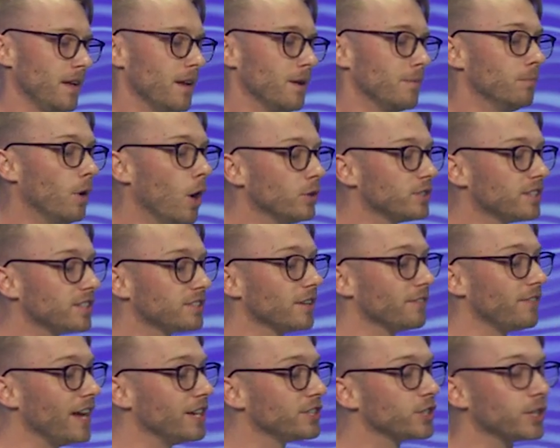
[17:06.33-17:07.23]
Moses
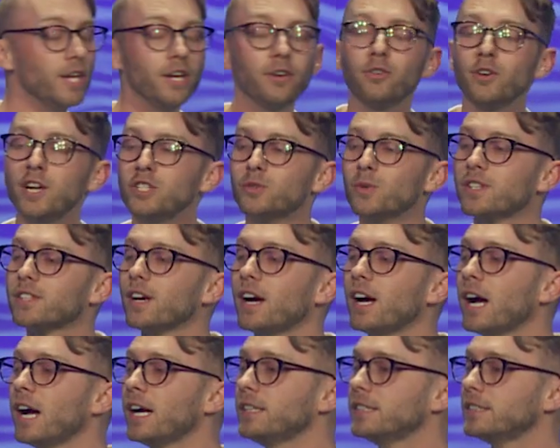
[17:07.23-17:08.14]
eventually agrees with
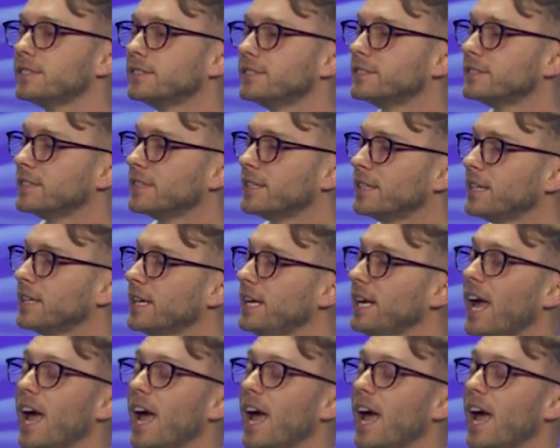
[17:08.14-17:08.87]
God, he